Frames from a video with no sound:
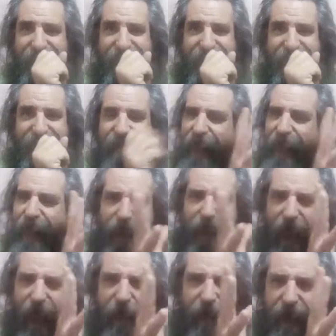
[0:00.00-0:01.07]
It's very
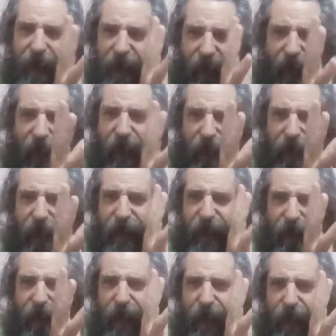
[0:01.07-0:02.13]
common that dogs drink from
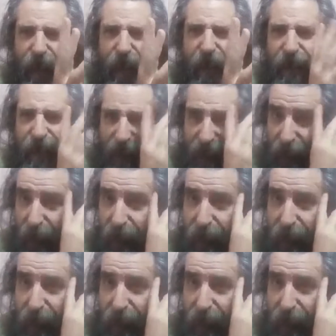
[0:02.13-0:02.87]
the toilet if it's open.